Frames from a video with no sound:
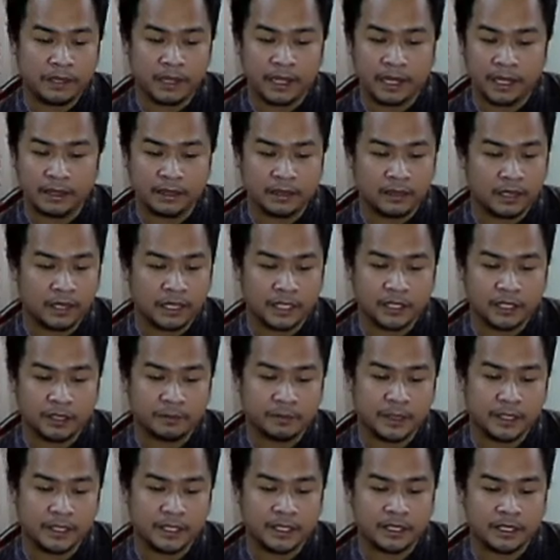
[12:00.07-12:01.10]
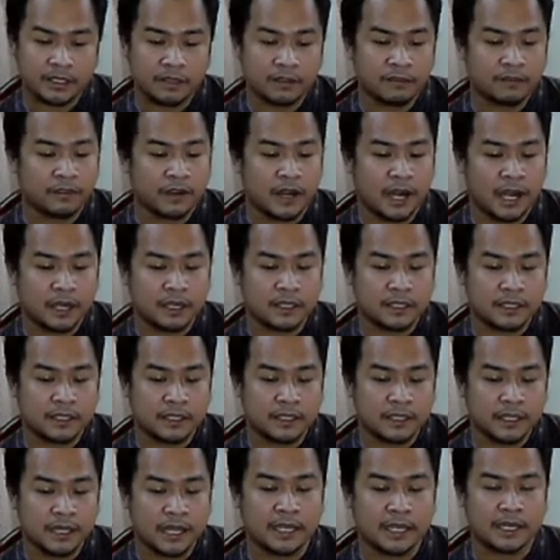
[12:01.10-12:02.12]
like larger pieces of
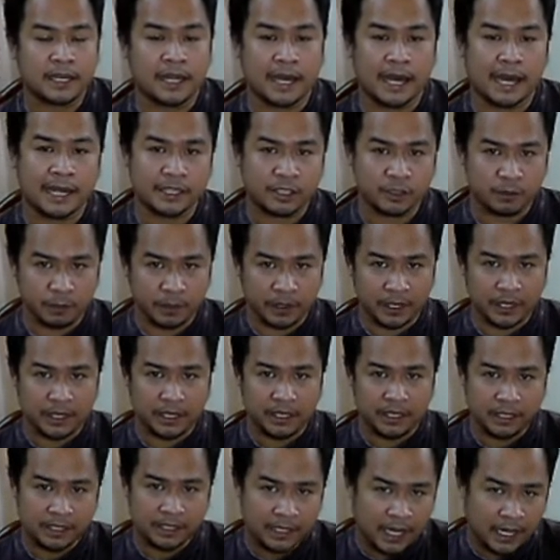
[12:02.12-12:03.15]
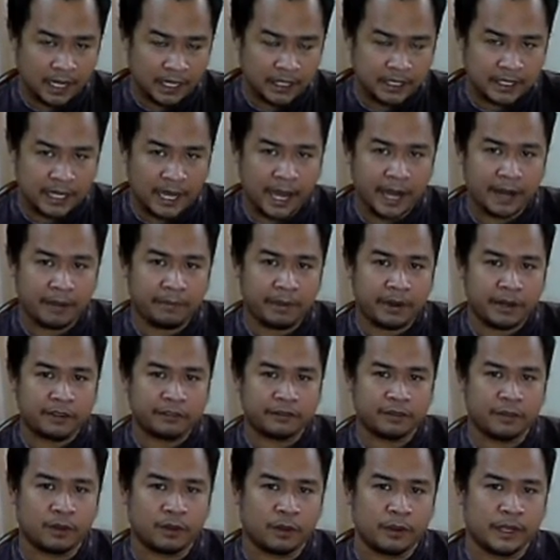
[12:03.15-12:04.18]
rocks that has been set aside by the
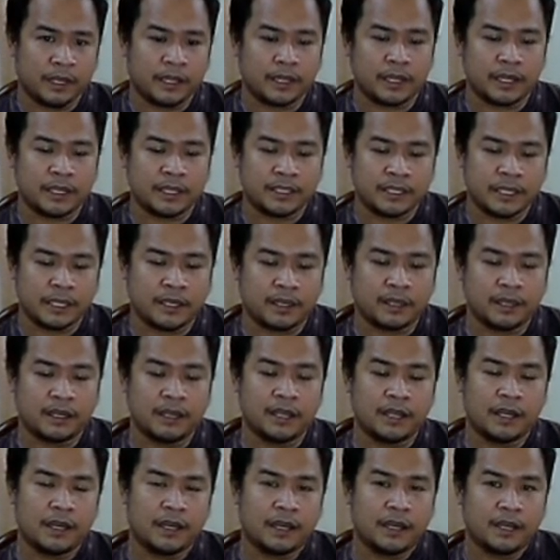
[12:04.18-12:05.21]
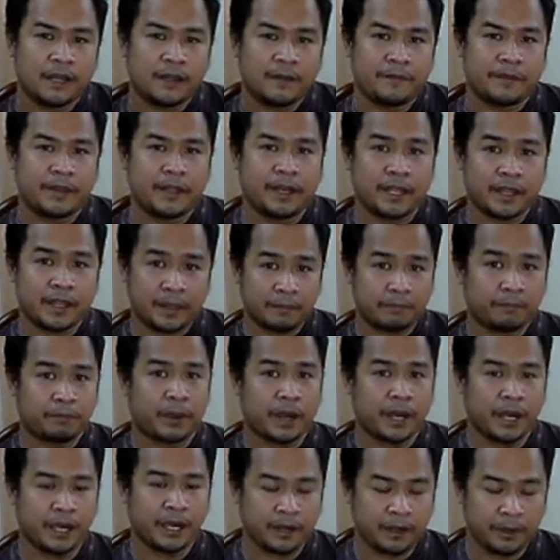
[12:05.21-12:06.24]
flowing glacier. And at the
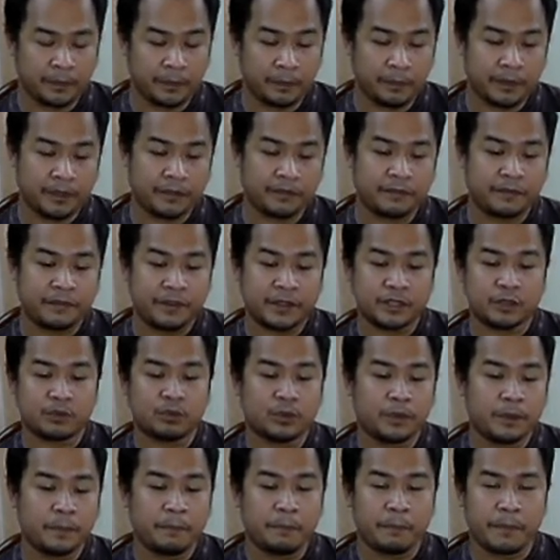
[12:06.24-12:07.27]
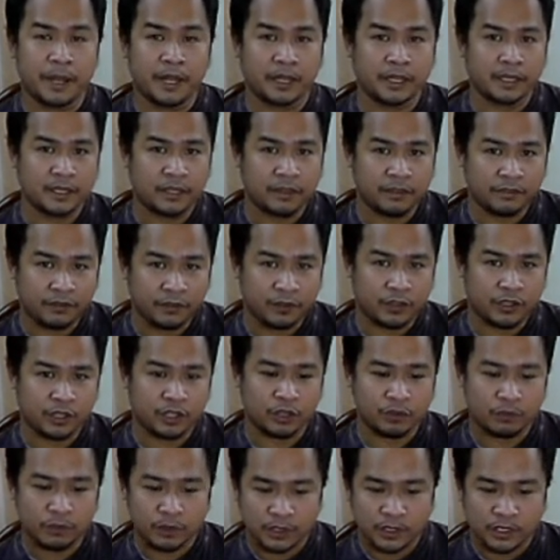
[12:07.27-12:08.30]
bottom, if this would melt in the
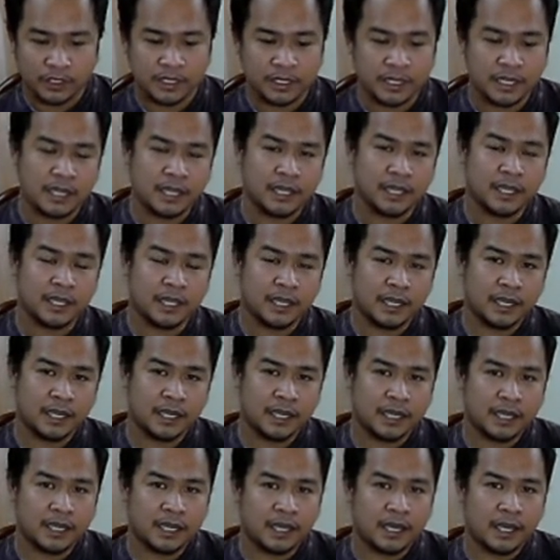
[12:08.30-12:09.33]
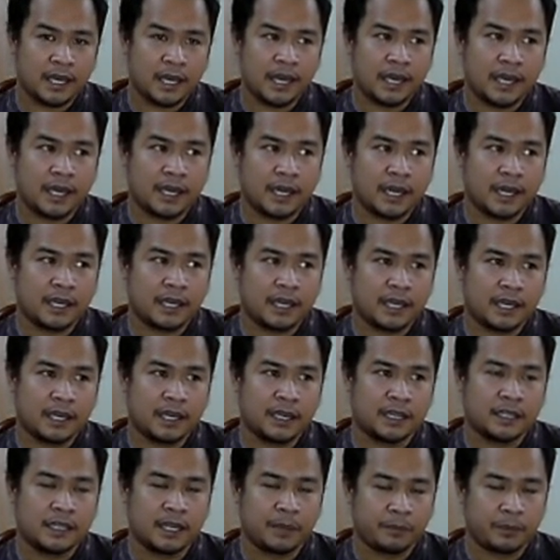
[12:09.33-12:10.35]
future, we'll see
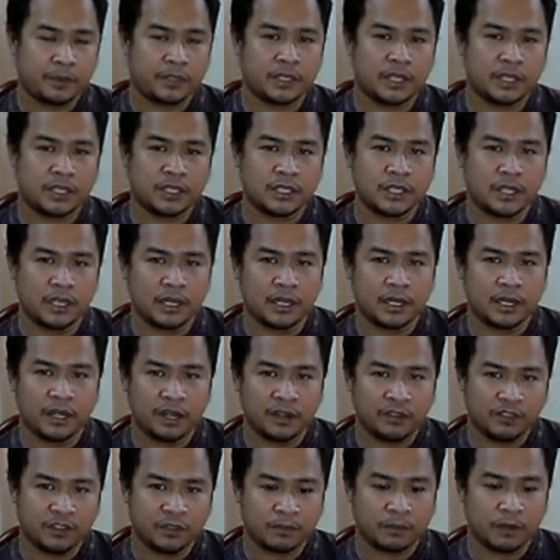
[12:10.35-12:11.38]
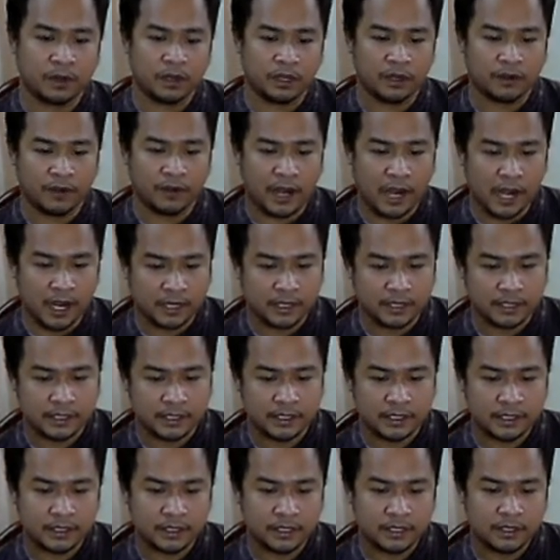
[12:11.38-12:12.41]
a deposition of smaller
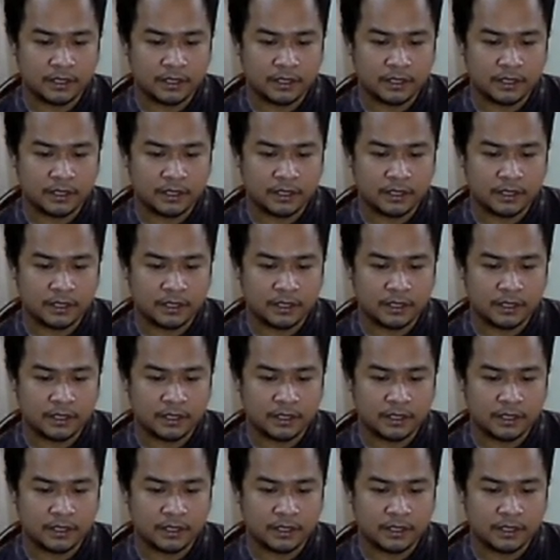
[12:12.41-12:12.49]
rocks.